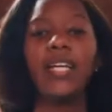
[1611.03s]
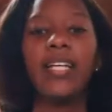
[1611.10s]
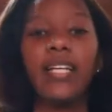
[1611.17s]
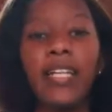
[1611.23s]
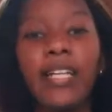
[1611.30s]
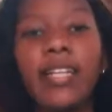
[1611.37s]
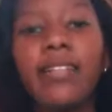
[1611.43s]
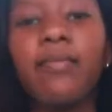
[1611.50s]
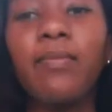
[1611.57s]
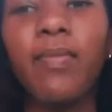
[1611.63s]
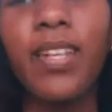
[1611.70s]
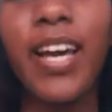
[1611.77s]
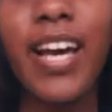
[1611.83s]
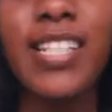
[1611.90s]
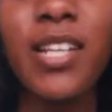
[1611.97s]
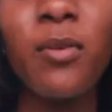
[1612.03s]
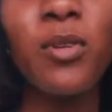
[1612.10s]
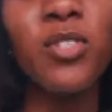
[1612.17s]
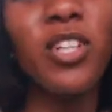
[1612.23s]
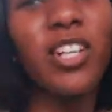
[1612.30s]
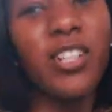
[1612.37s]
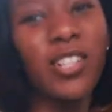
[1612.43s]
ne? Guys, I
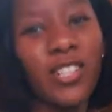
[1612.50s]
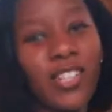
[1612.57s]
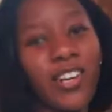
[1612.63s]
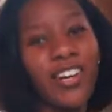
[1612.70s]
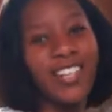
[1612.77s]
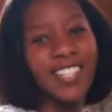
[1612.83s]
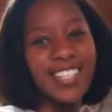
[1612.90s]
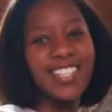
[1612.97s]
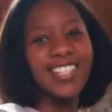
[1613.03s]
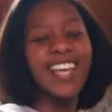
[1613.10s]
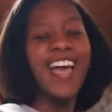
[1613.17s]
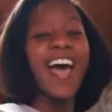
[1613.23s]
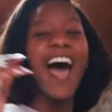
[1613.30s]
wish I could dance.